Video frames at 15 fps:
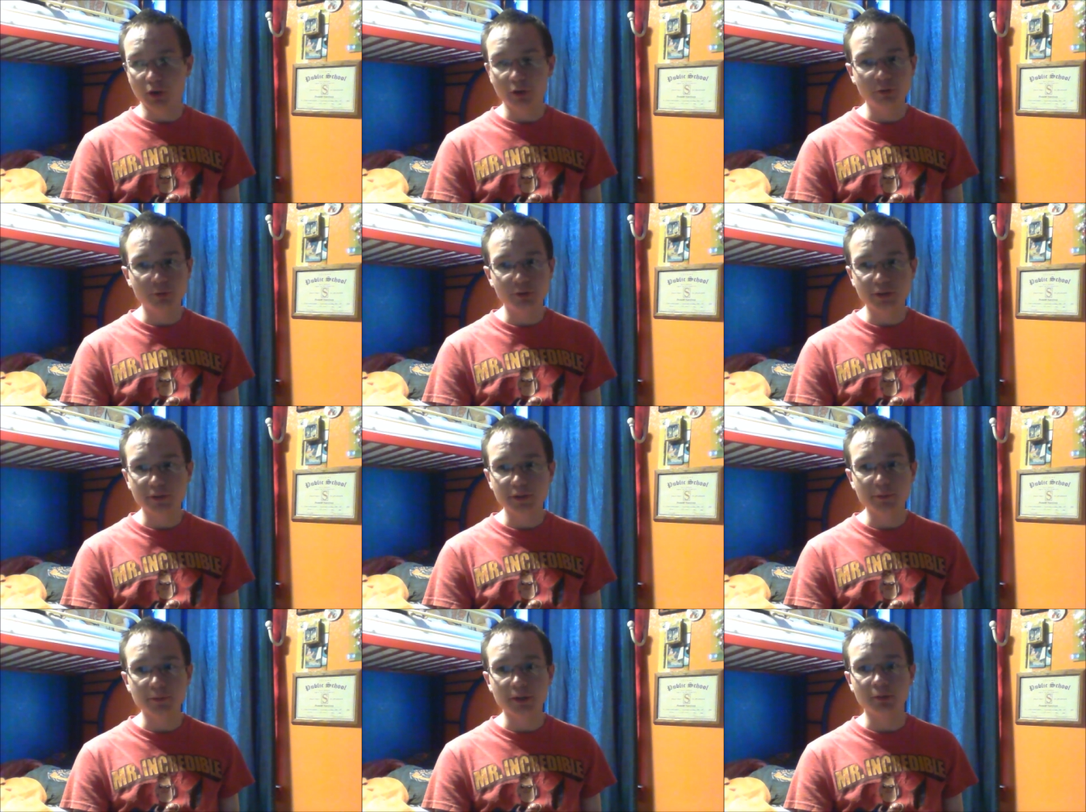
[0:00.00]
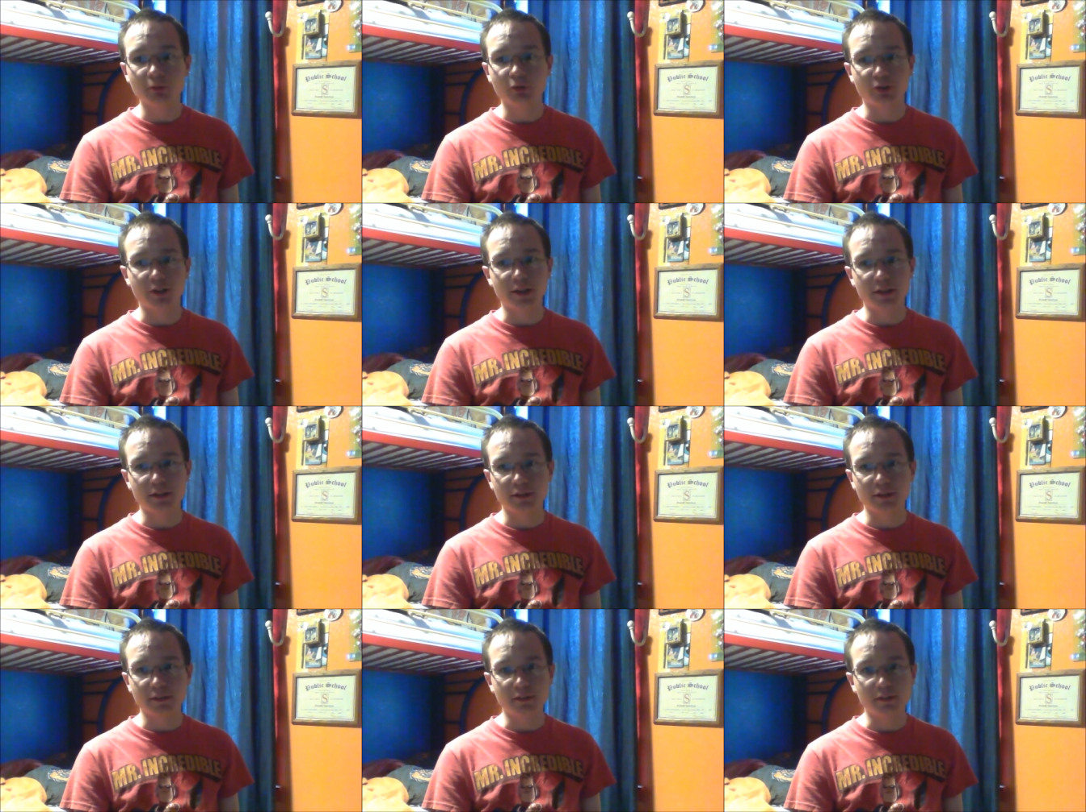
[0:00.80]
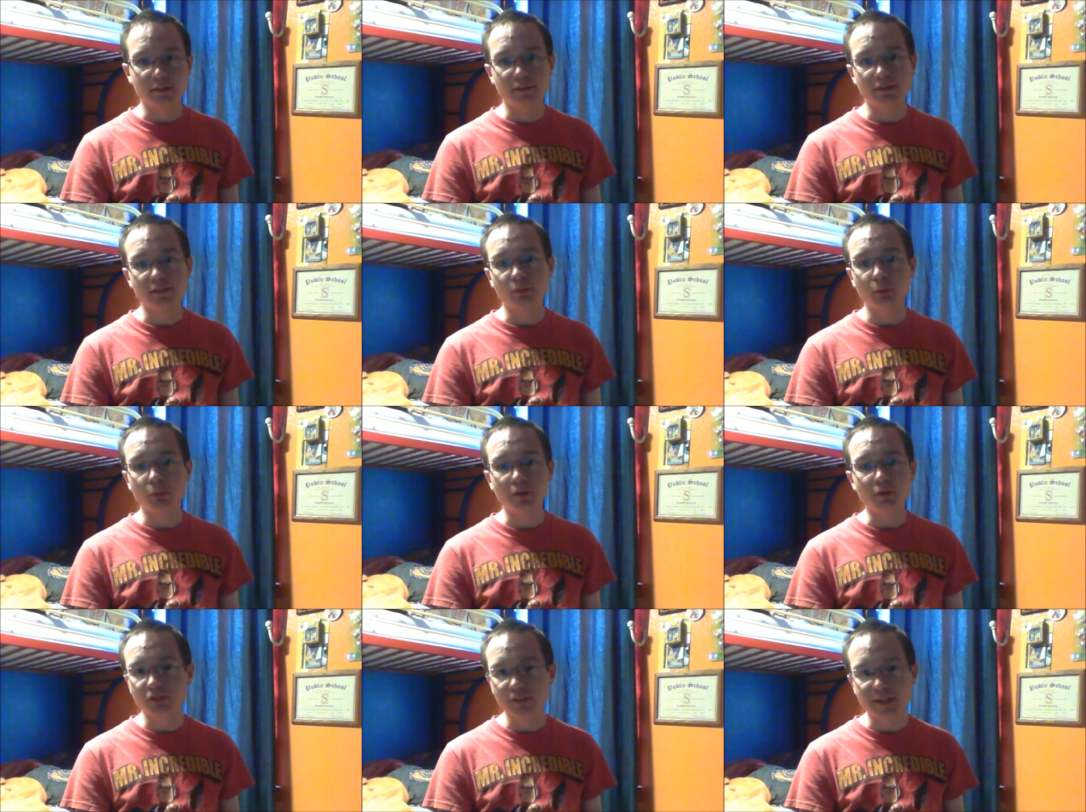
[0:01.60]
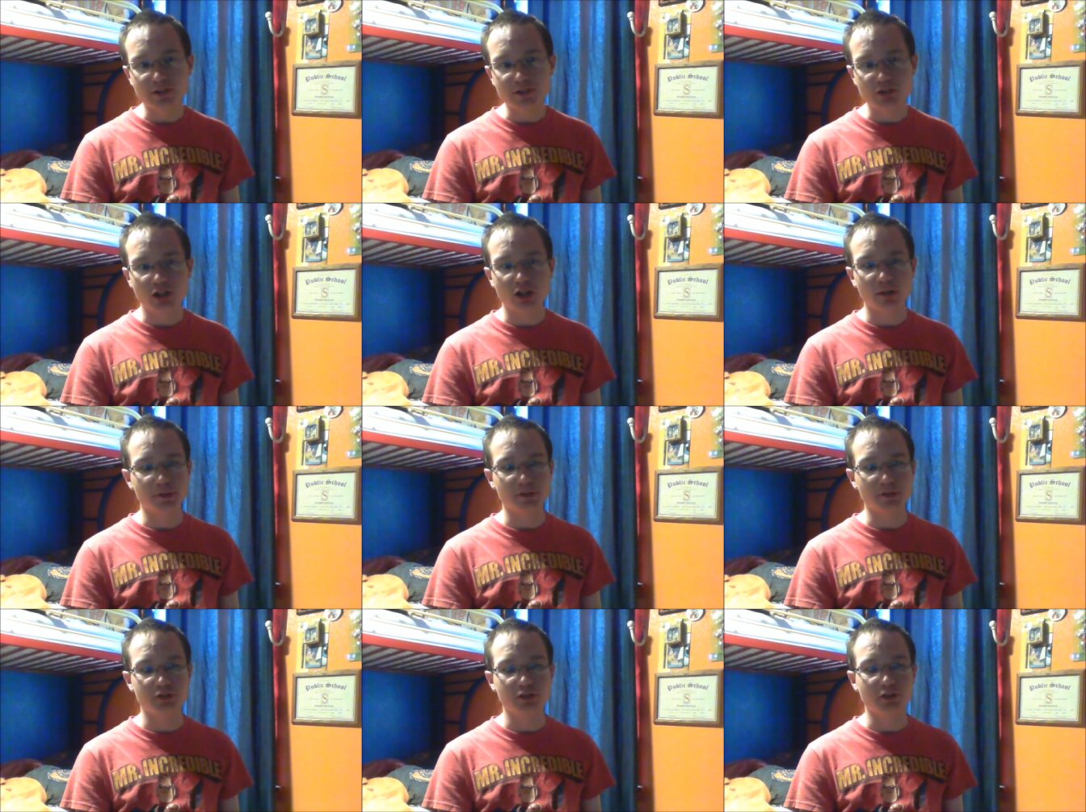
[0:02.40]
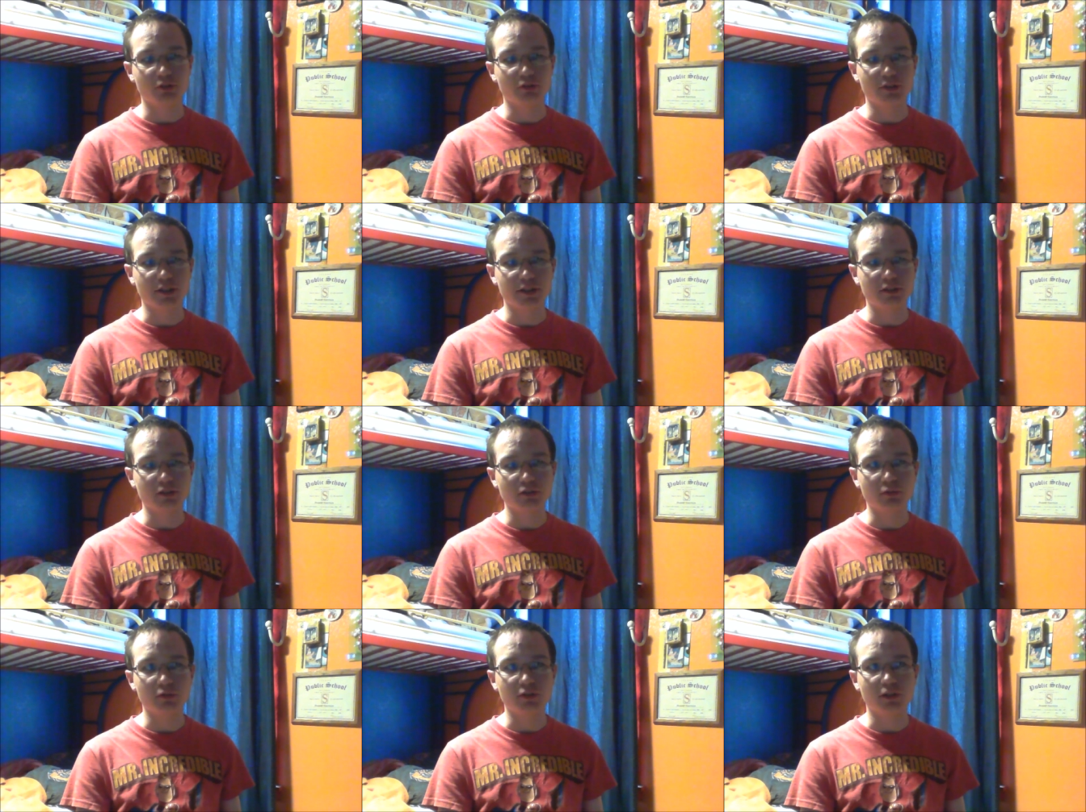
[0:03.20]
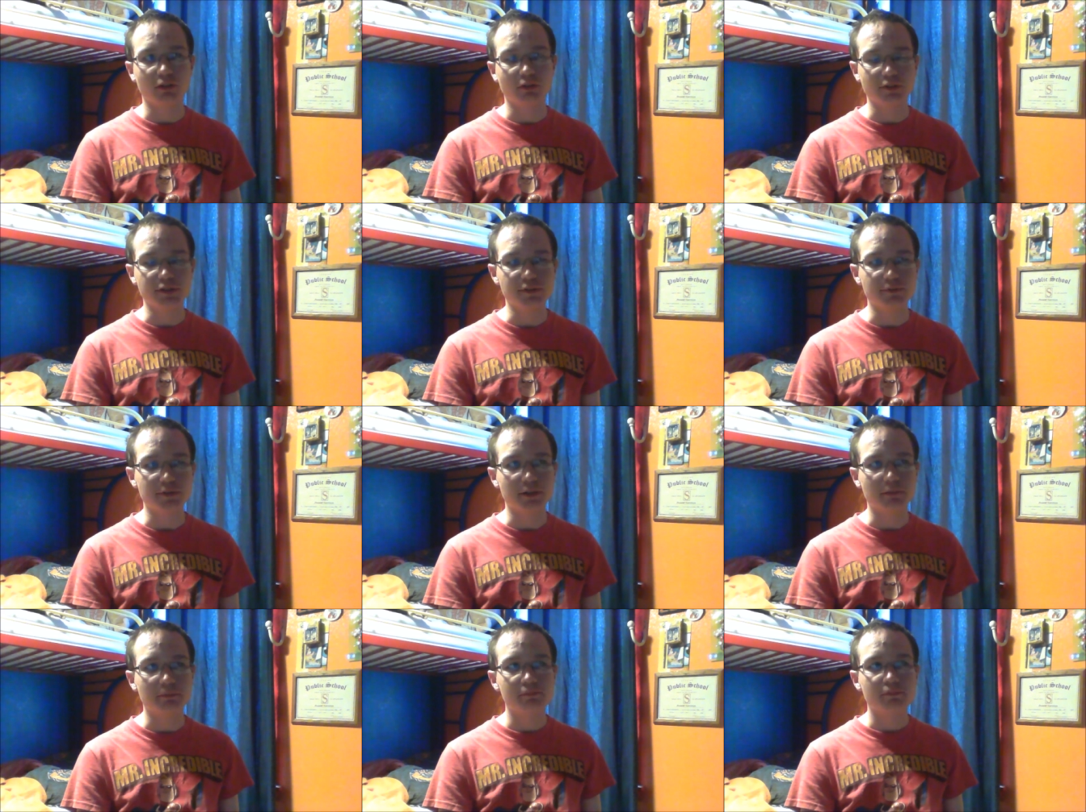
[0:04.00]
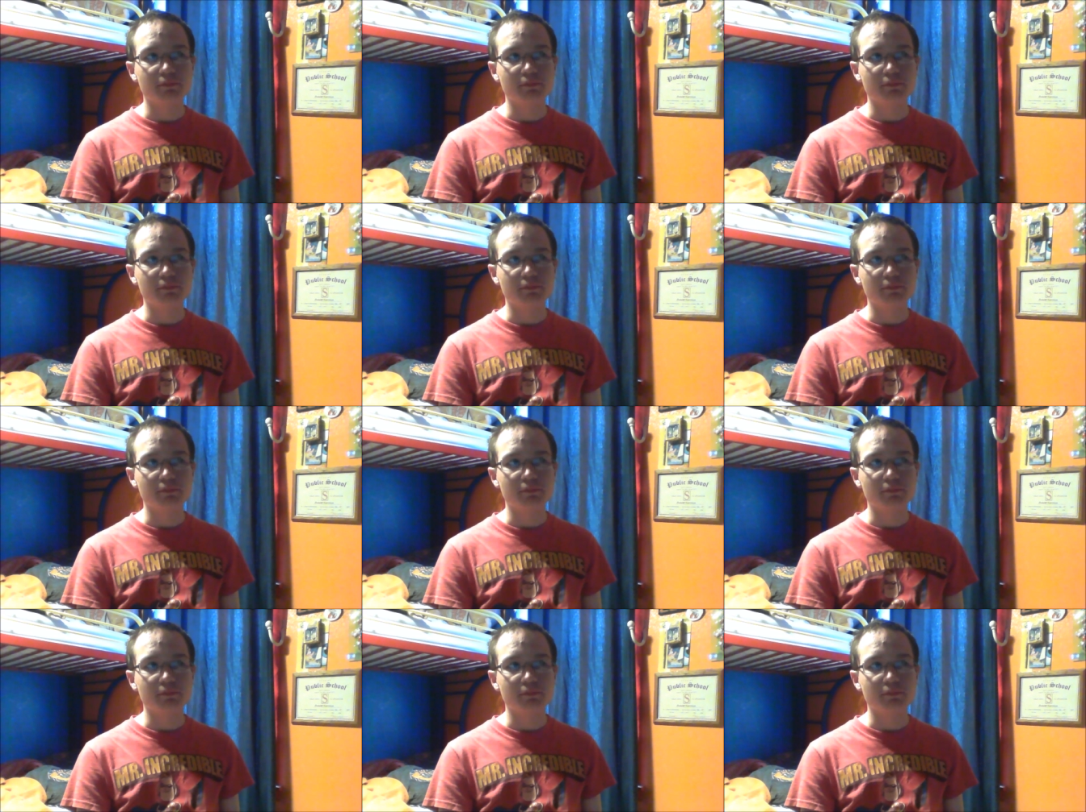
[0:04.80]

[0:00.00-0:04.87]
Well, it was going to be, it was like, this is one of those sketch comedy shows that you see on TV.